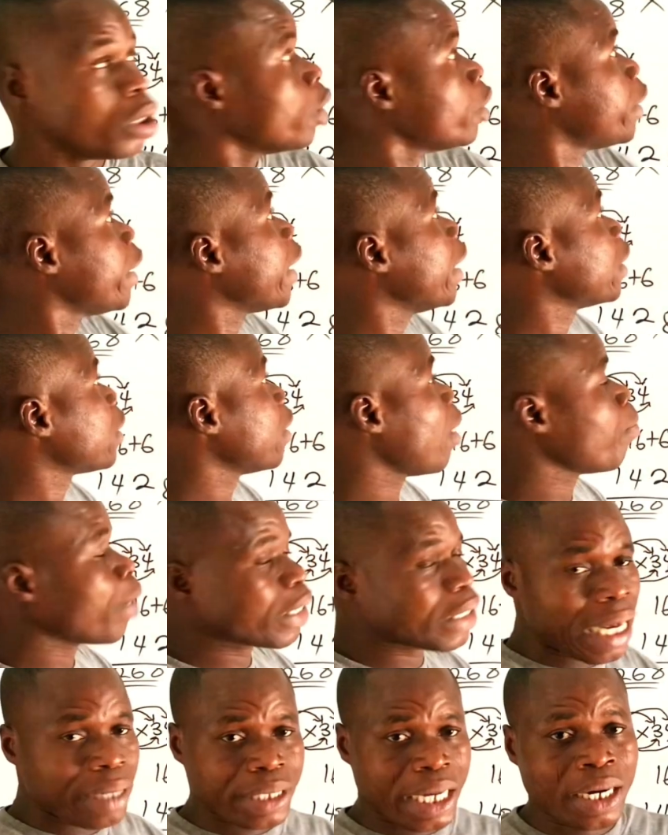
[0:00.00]
digits number
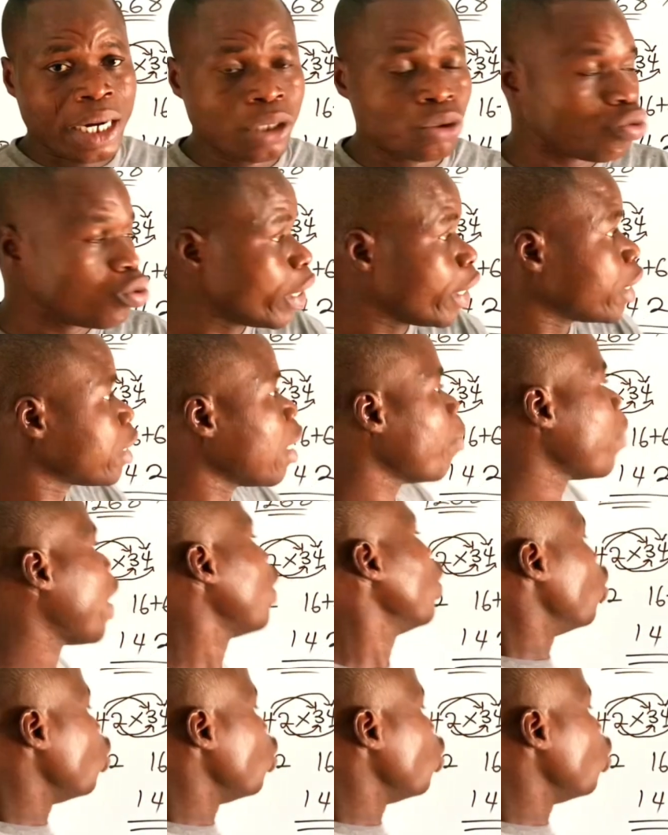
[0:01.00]
times another 2 digits number.